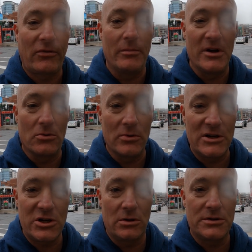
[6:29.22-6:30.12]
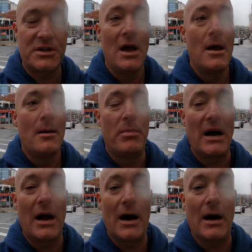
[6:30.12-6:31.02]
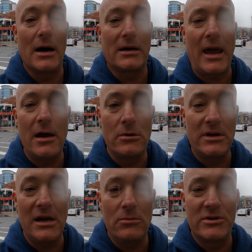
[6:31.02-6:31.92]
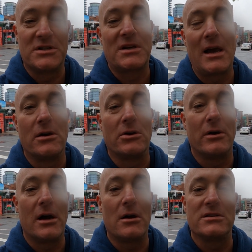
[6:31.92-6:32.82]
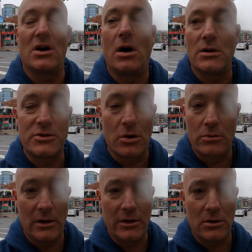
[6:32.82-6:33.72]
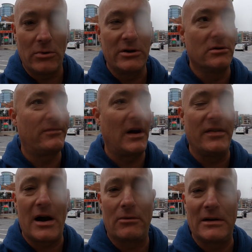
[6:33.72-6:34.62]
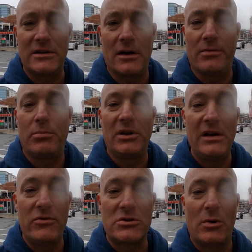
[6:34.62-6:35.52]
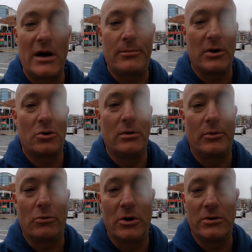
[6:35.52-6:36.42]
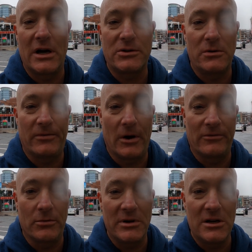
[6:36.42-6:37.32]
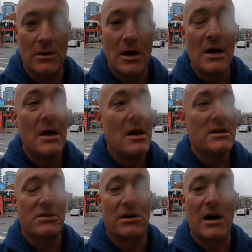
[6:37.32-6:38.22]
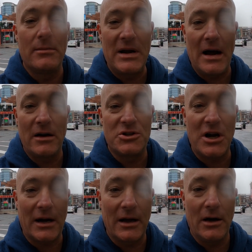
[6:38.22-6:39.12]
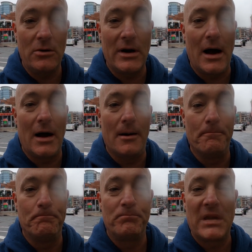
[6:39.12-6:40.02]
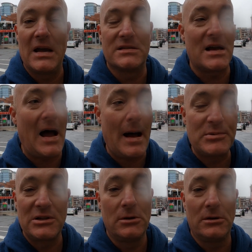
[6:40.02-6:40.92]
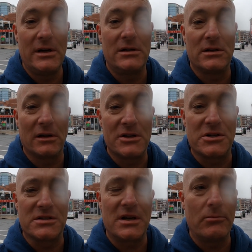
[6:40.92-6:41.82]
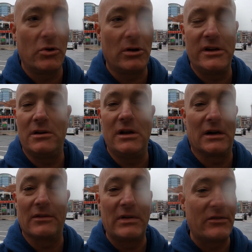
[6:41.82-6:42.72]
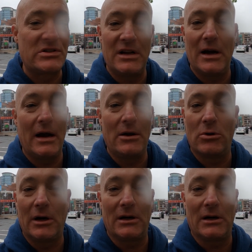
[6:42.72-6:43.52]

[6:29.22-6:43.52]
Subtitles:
from the originals, but KOD, which is King of Donair, is also a really good one. You'll find that around town. I believe there's one up on Quimple Road, not too far from here. So come down and check it out. It's absolutely delicious. Something really unique. I've never seen it anywhere